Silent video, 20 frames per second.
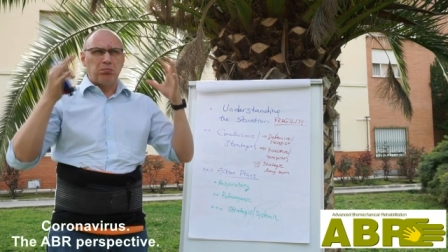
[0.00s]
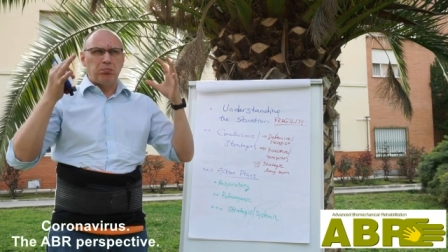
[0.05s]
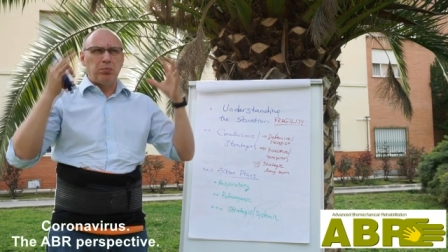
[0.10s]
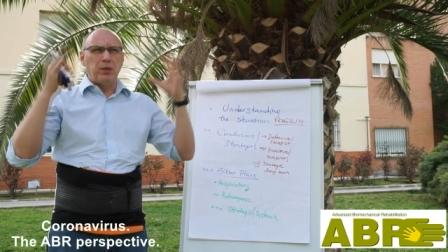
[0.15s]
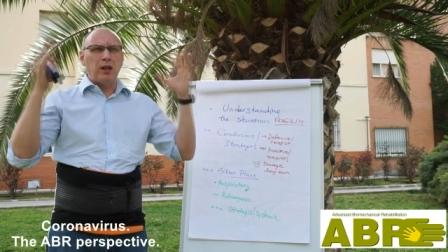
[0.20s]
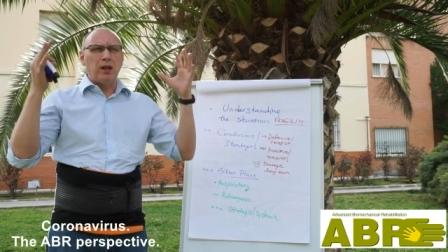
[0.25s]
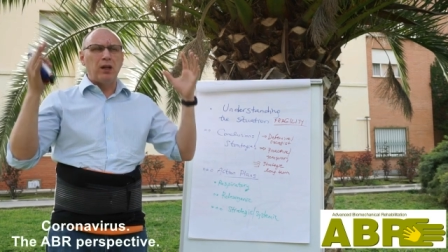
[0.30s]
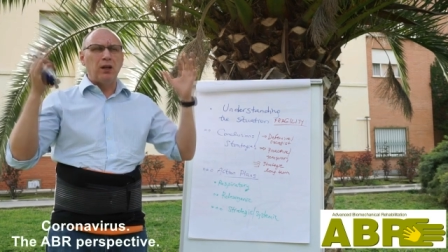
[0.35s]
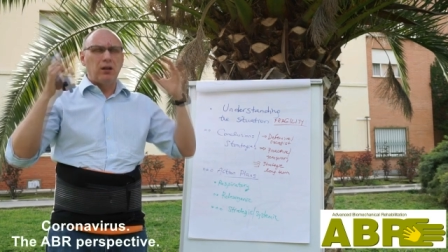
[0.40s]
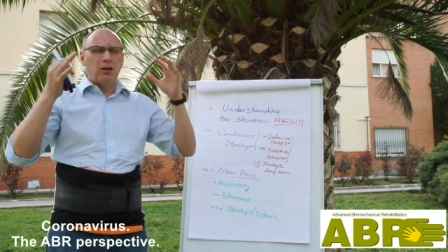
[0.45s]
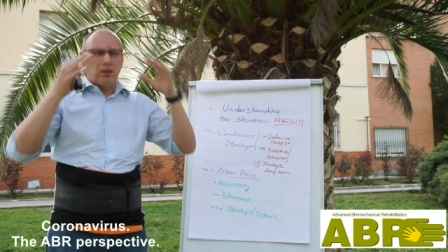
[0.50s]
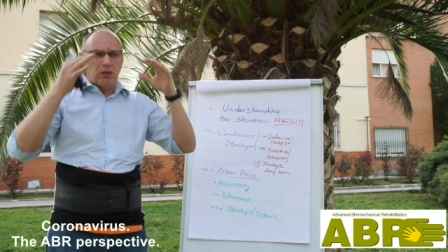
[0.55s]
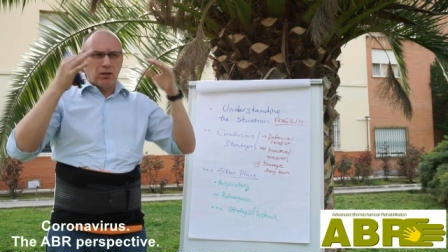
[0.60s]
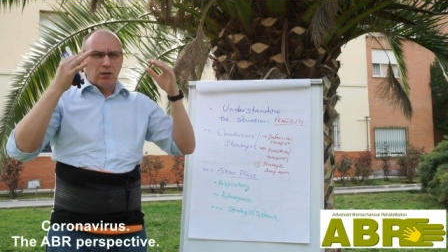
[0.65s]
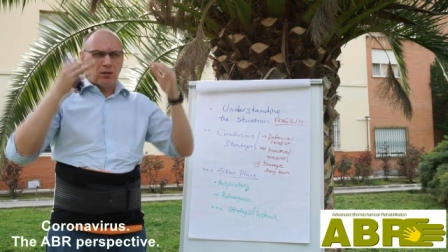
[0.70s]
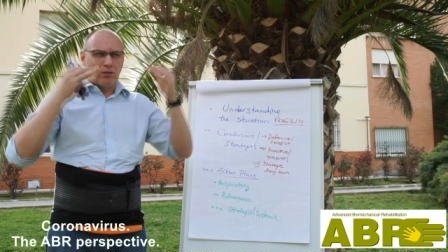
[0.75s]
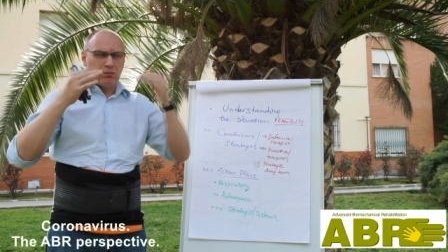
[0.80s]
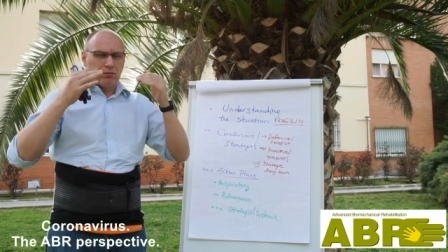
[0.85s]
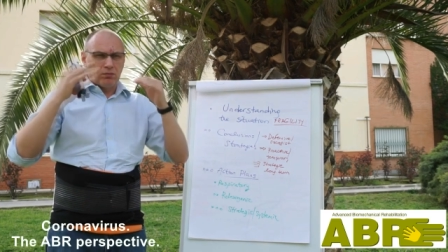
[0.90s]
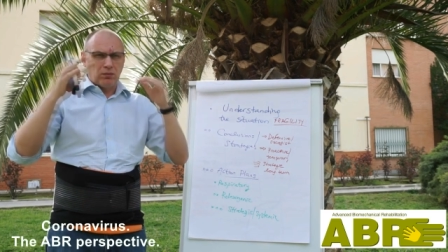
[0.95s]
big
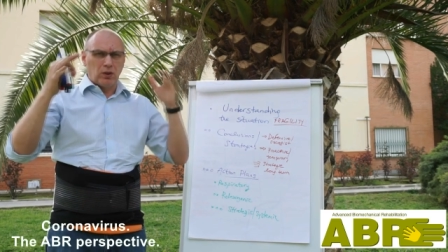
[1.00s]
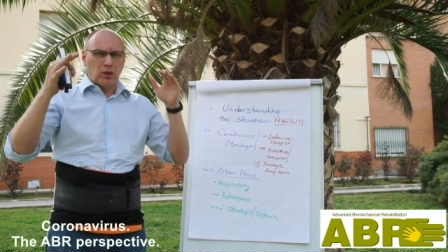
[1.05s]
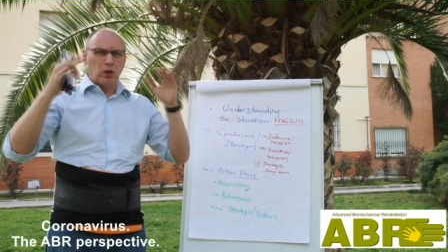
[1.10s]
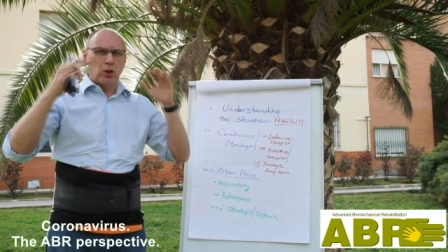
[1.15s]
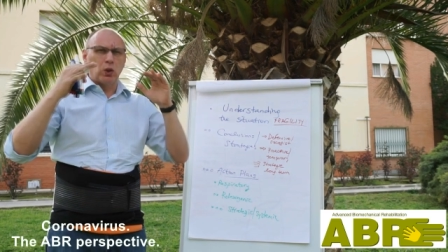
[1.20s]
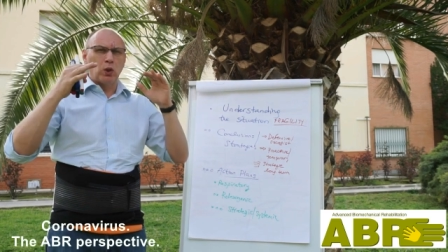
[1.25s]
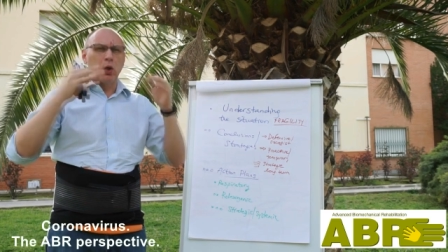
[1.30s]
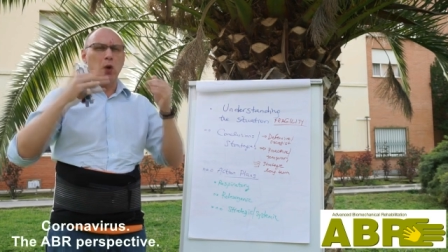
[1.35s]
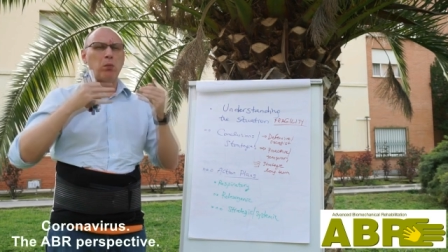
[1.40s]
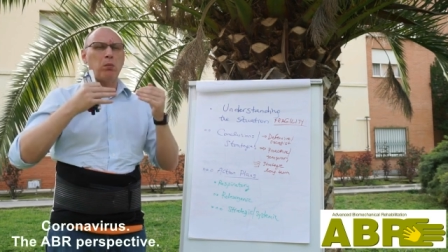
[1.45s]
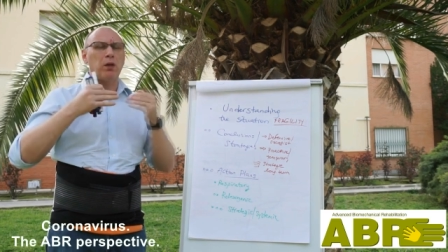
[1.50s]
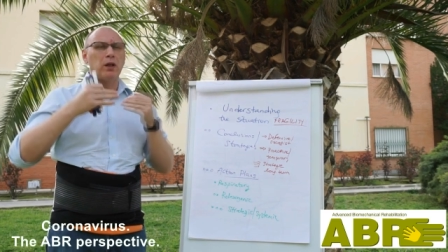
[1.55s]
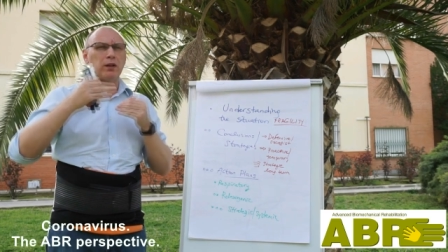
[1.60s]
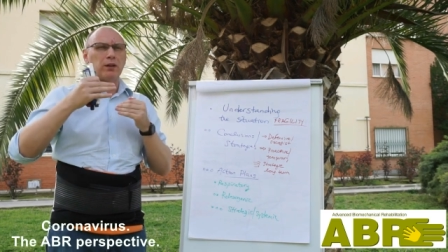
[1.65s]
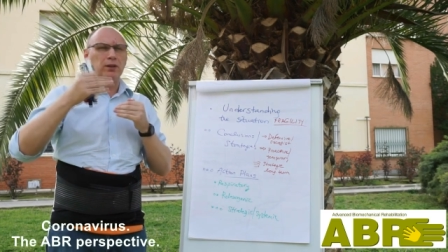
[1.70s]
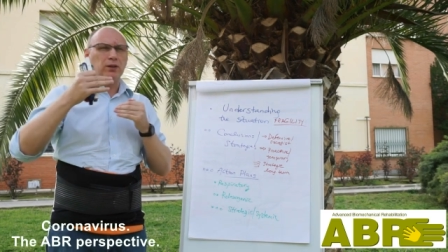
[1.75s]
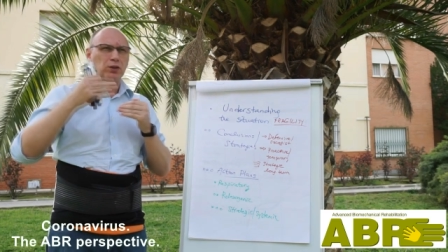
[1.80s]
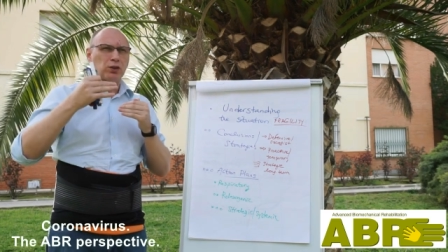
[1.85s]
global